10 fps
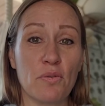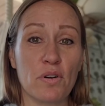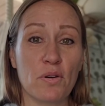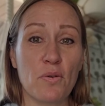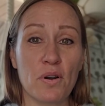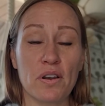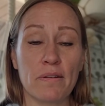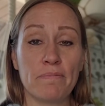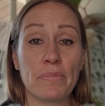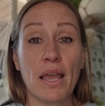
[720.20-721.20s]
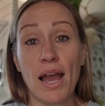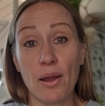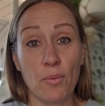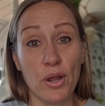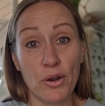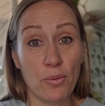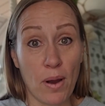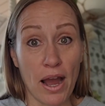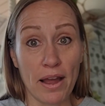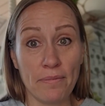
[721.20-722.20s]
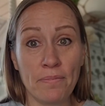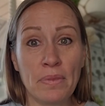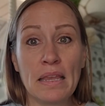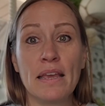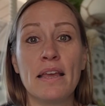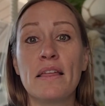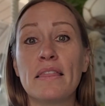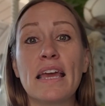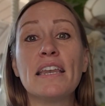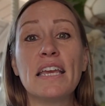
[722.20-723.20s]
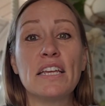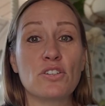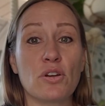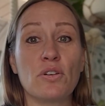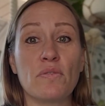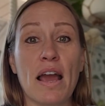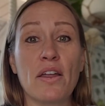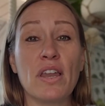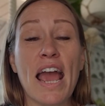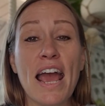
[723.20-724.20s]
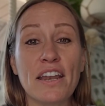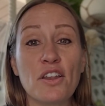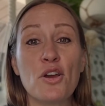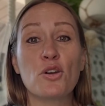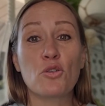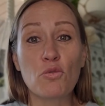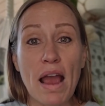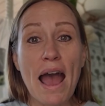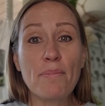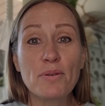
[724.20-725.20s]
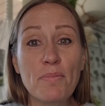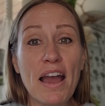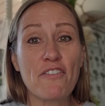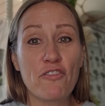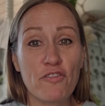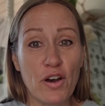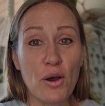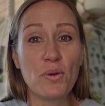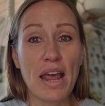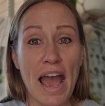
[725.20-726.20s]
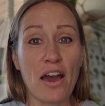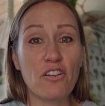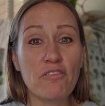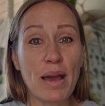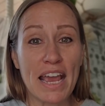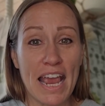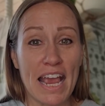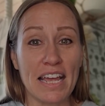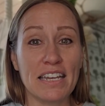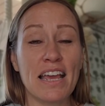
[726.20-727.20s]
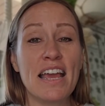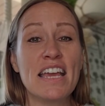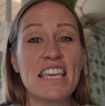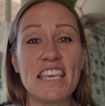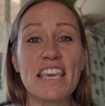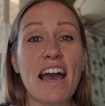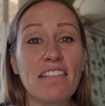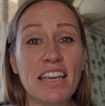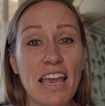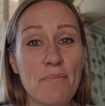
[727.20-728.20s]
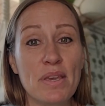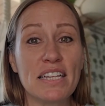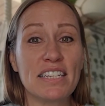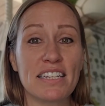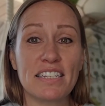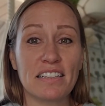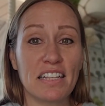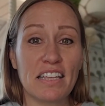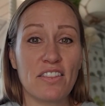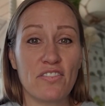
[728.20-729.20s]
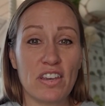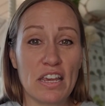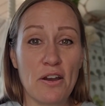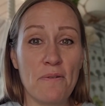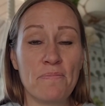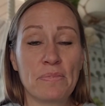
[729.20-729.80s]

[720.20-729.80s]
record. I wonder why. Then he turned around and grabbed my phone out of my hand, yelling at me to delete the video.